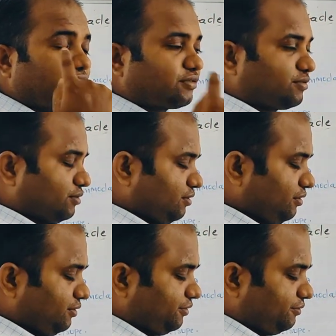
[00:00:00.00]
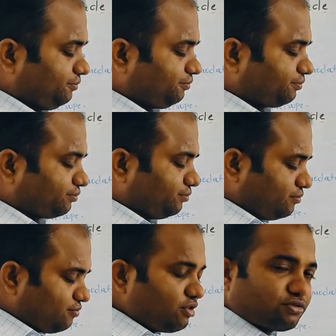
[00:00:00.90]
So
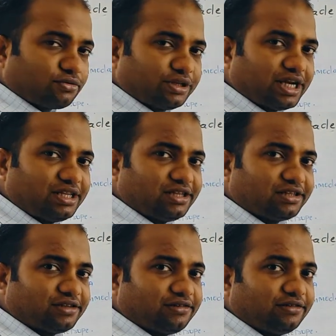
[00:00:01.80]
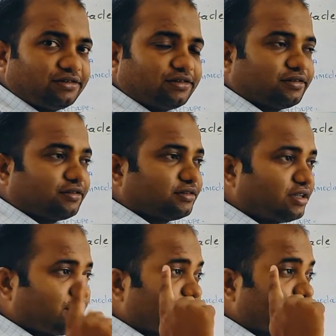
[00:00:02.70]
so that's the reason,
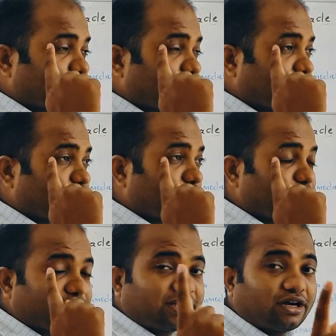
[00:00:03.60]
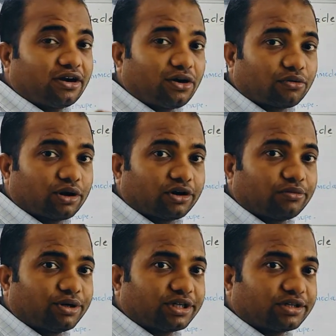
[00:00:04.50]
that means that time we are measuring ocular
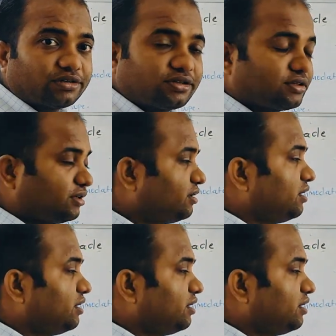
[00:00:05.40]
accommodations.